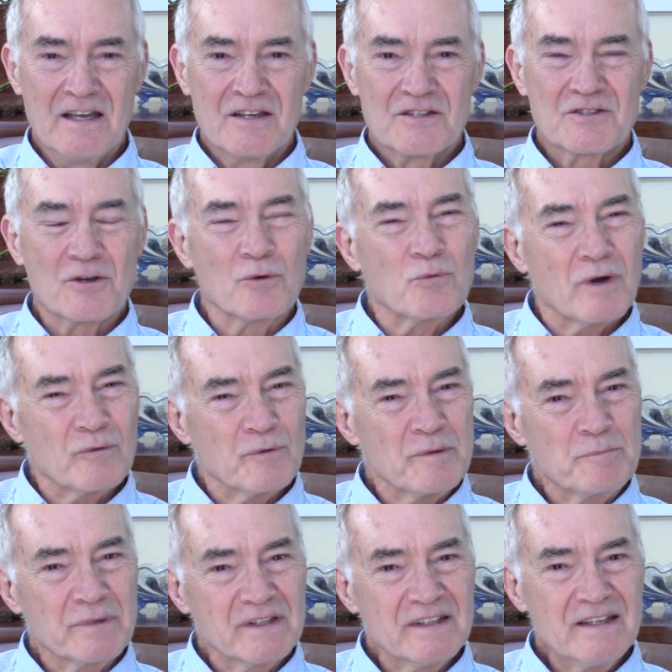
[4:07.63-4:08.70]
So what we
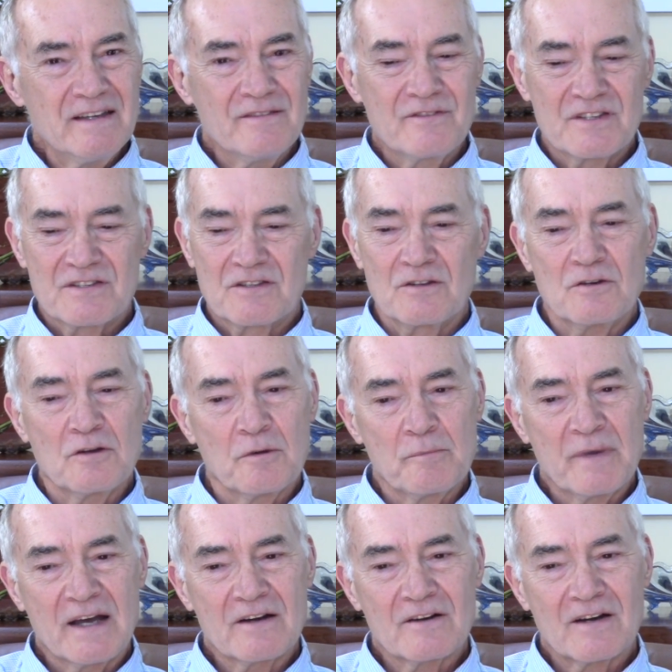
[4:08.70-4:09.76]
believe is that no
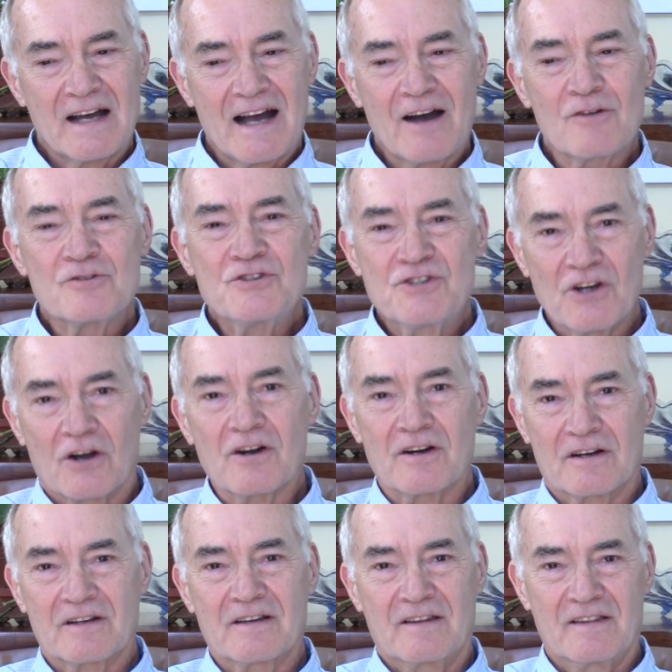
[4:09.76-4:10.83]
matter how
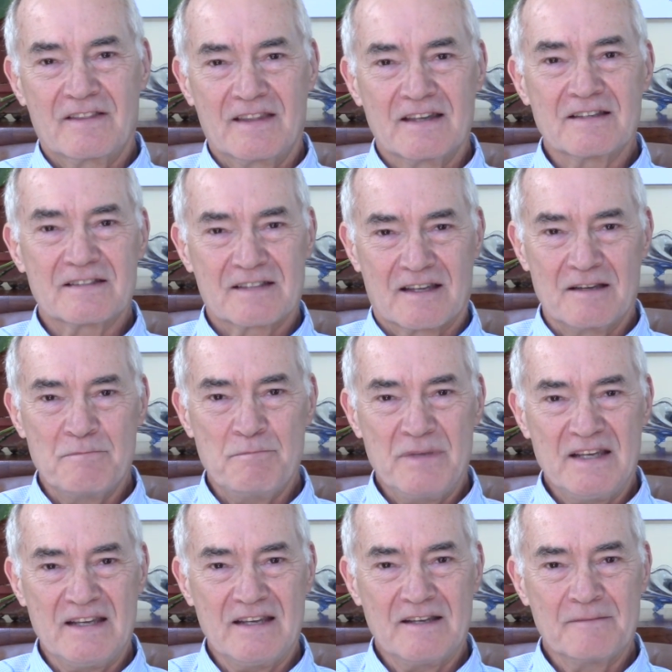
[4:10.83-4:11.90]
dark things can
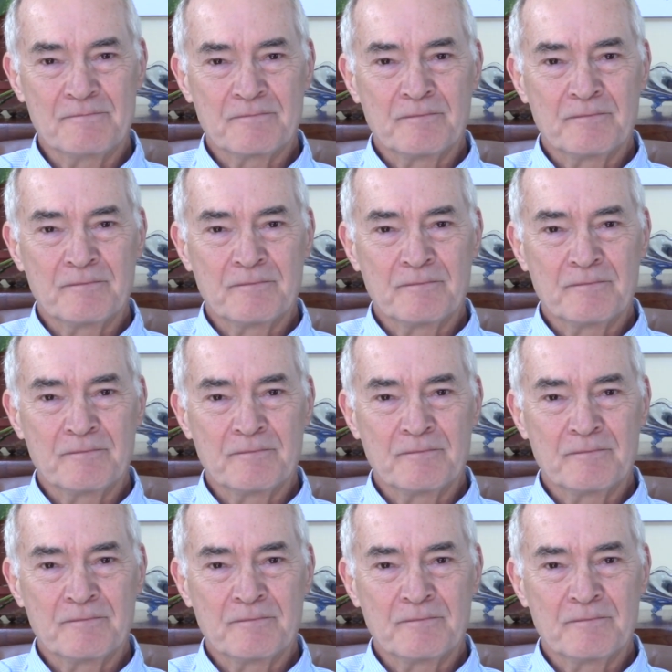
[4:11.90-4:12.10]
be,